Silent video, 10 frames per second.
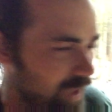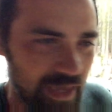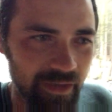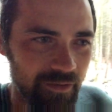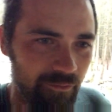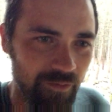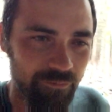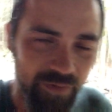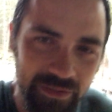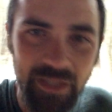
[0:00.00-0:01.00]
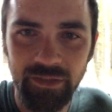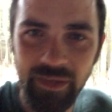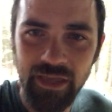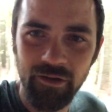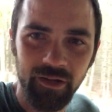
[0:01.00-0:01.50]
like physically
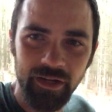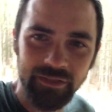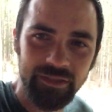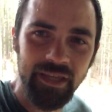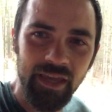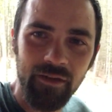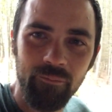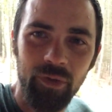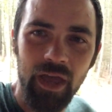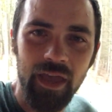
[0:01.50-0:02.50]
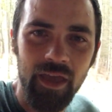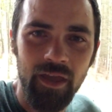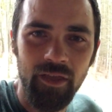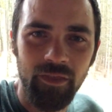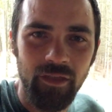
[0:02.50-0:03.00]
that you're going to see Him, but
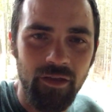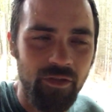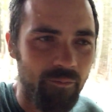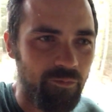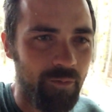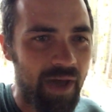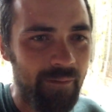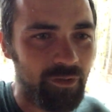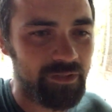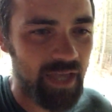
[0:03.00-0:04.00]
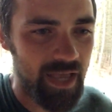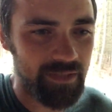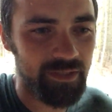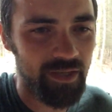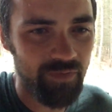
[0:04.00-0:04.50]
the Bible
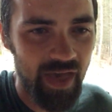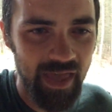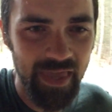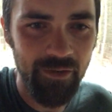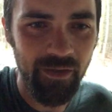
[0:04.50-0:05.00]
says that